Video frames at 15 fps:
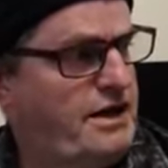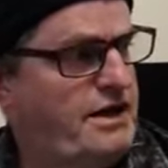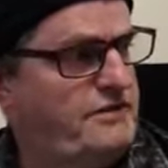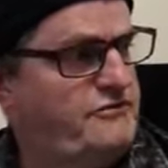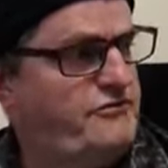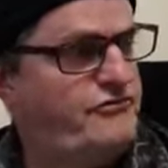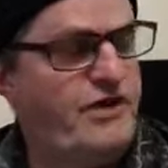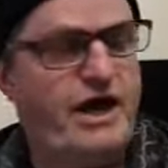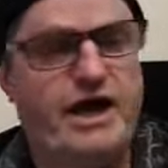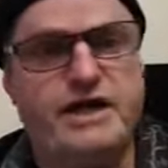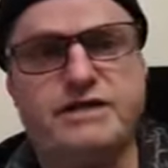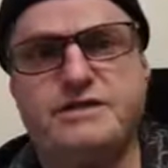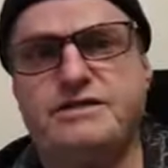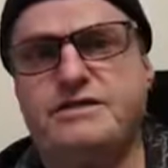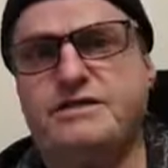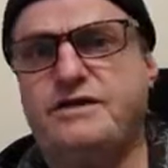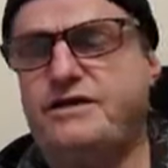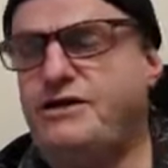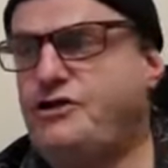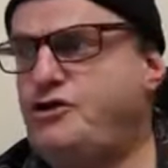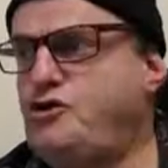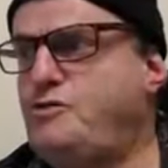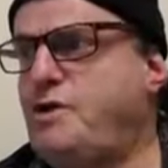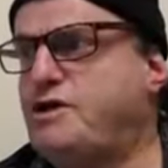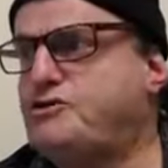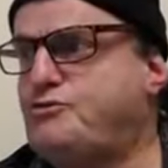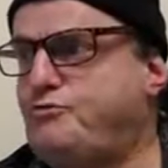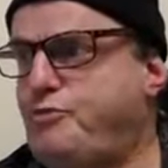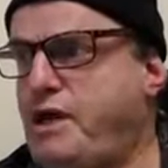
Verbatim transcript: In fact, you must